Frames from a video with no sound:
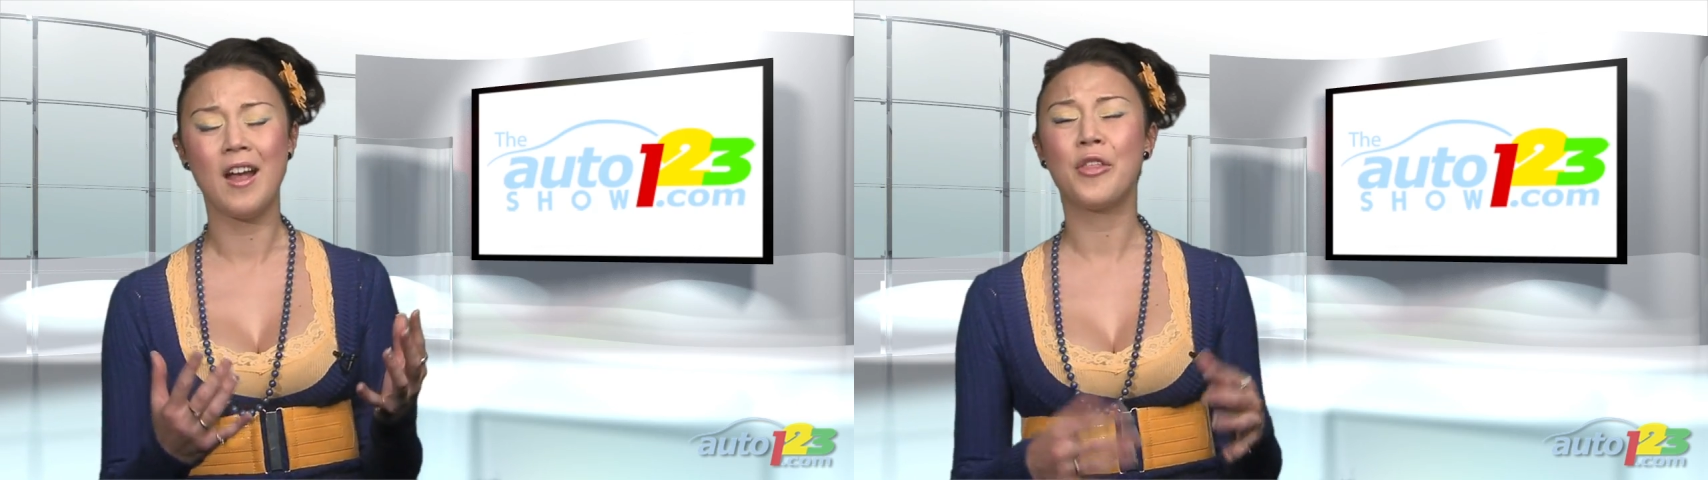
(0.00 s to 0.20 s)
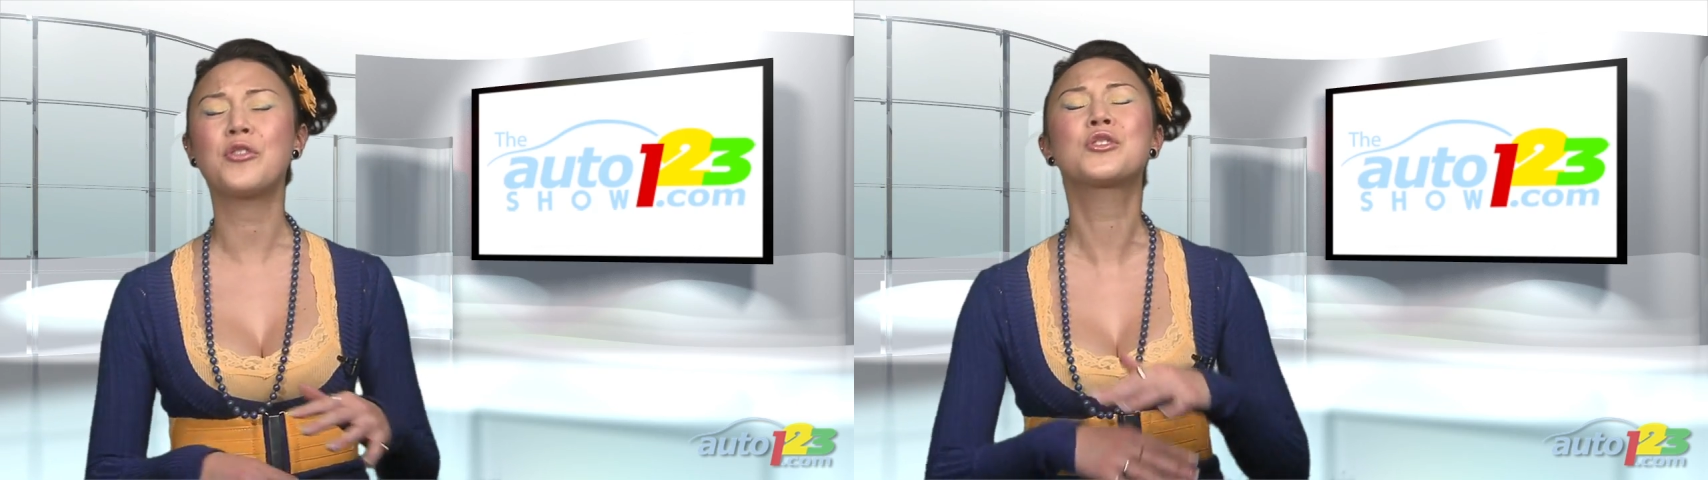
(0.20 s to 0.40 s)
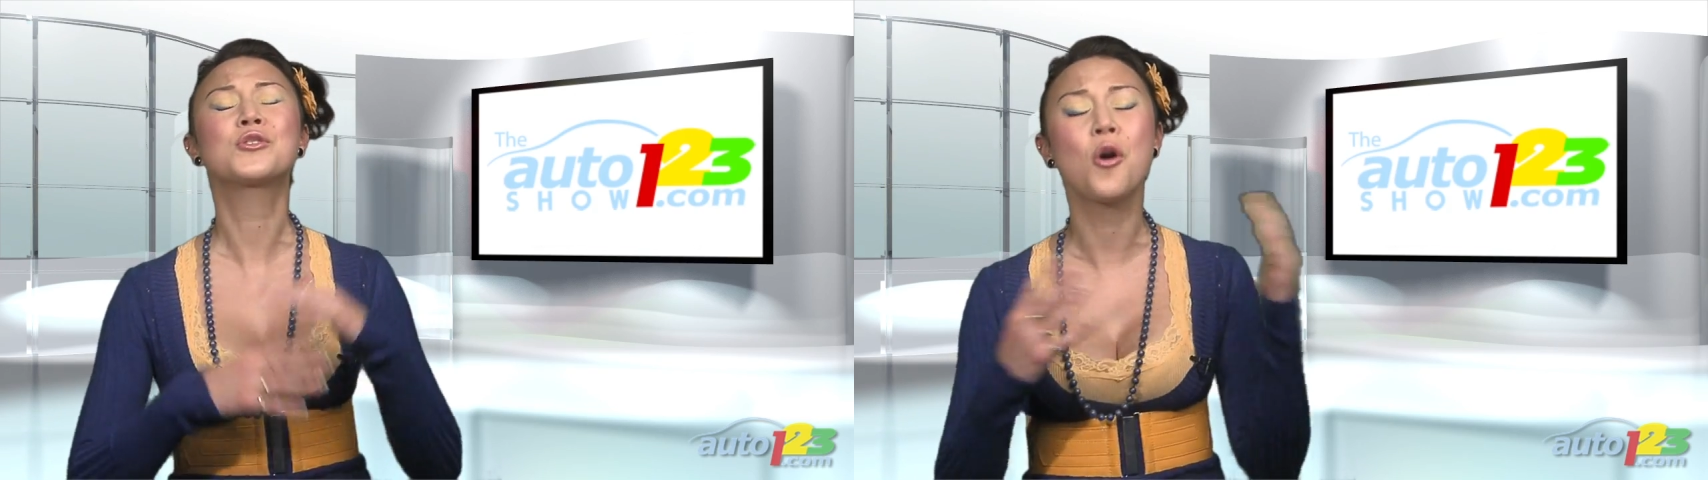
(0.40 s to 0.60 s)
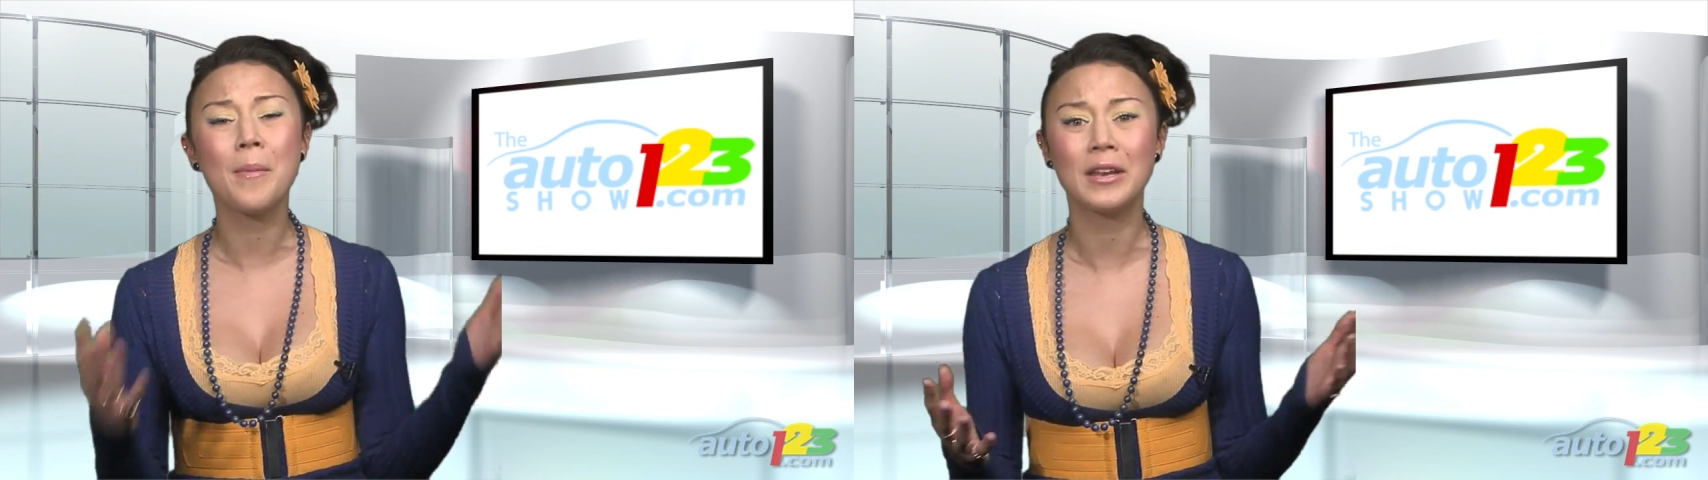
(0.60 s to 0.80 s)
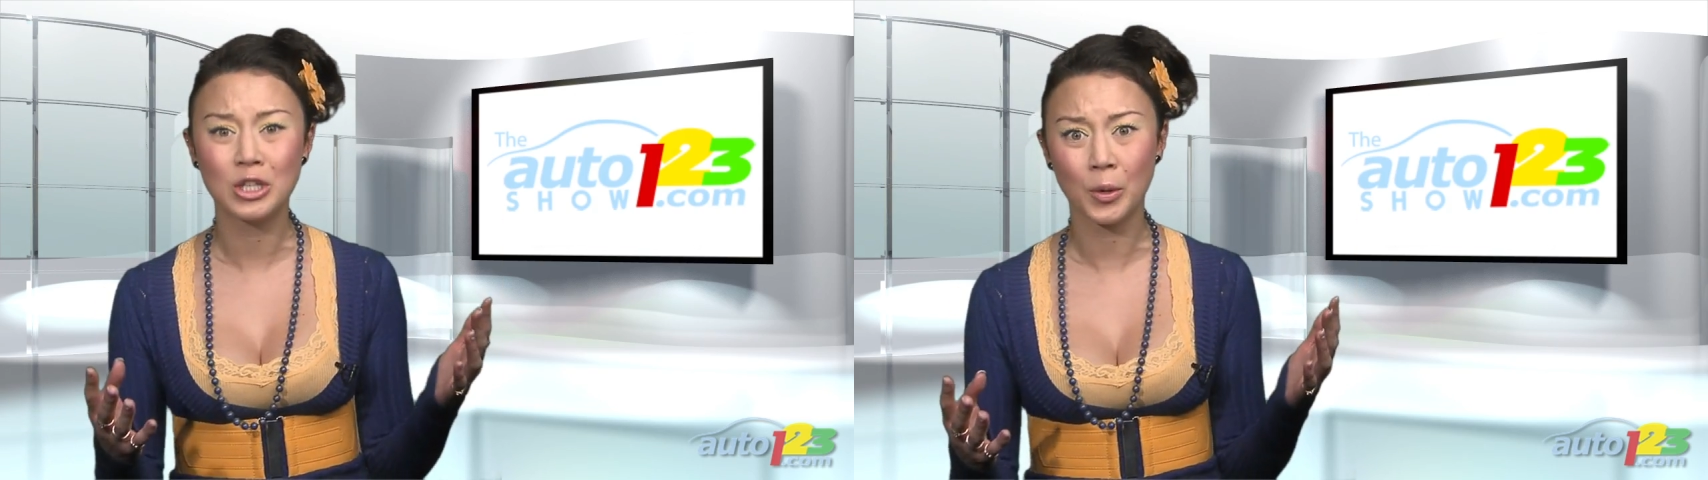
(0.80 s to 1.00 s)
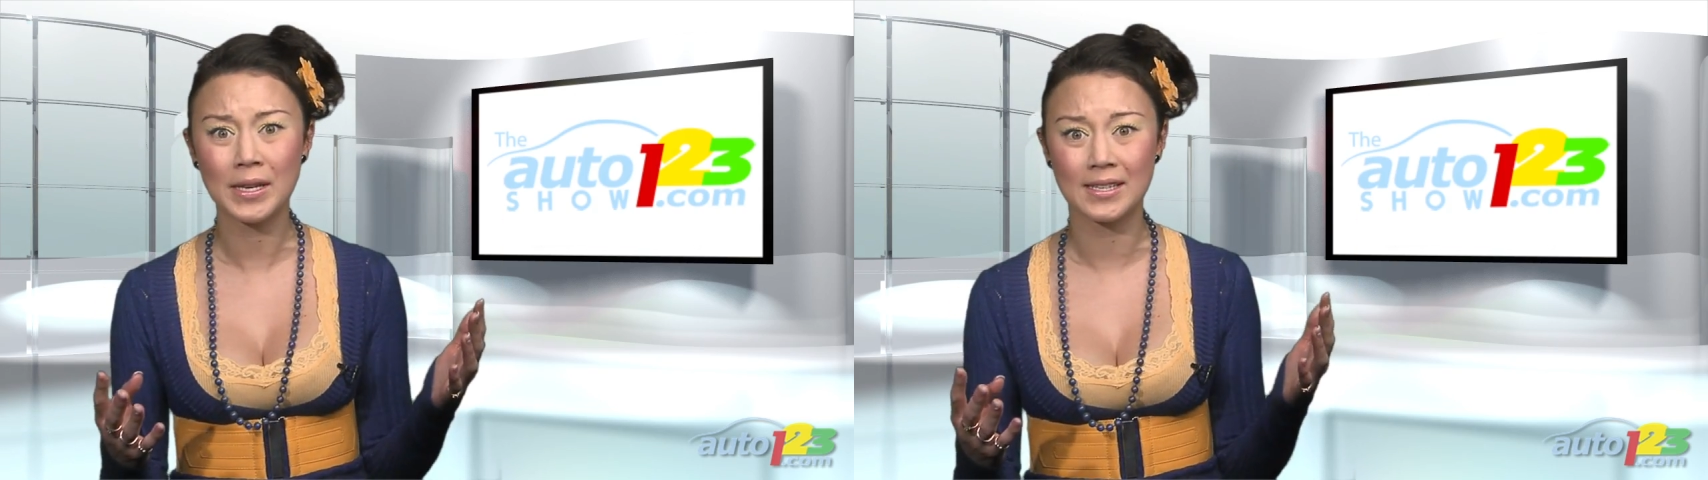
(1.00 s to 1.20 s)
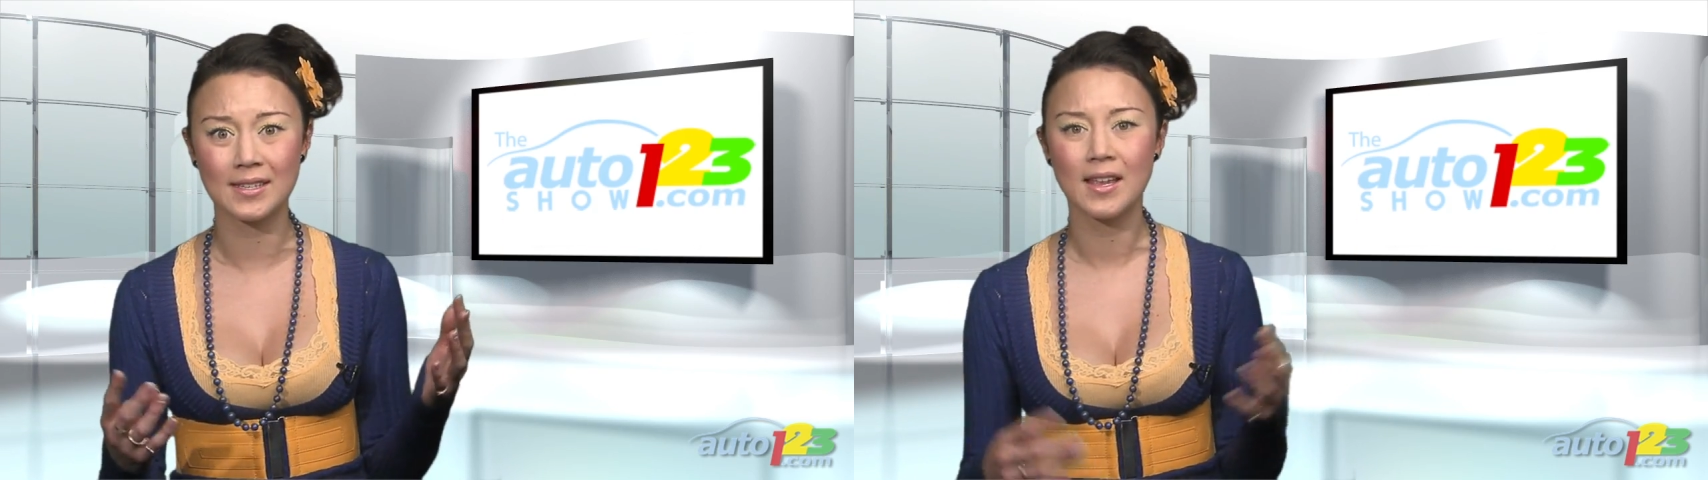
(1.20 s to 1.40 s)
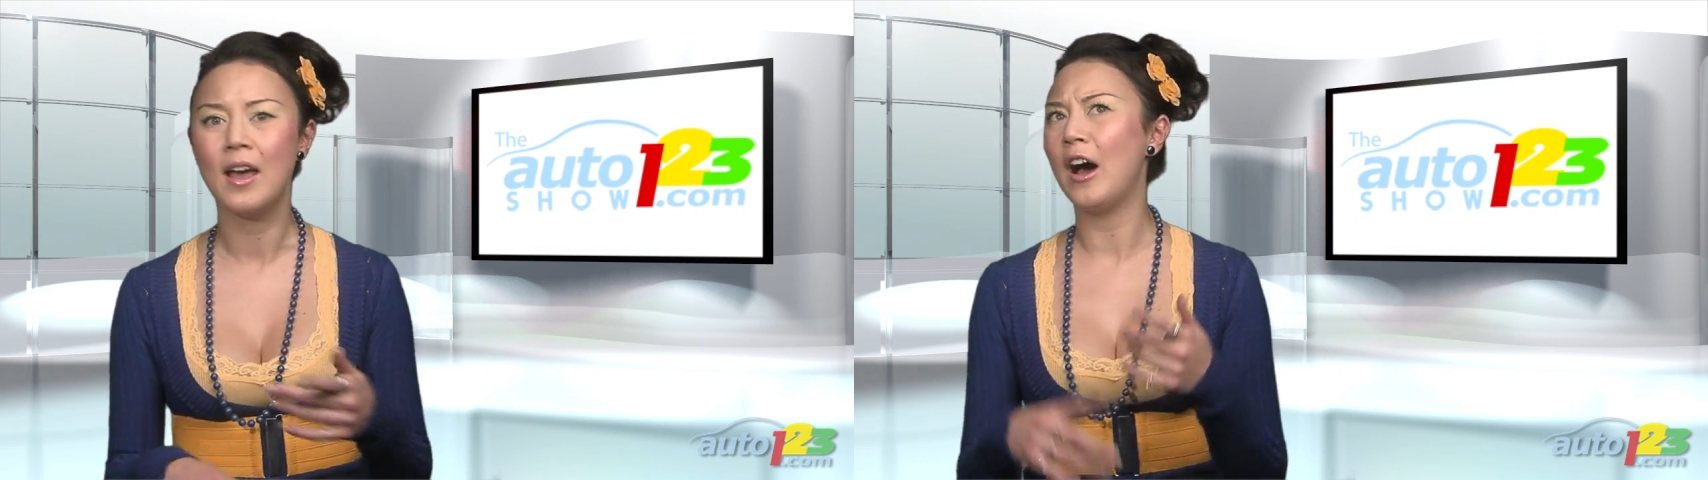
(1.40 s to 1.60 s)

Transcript: There's so many choices,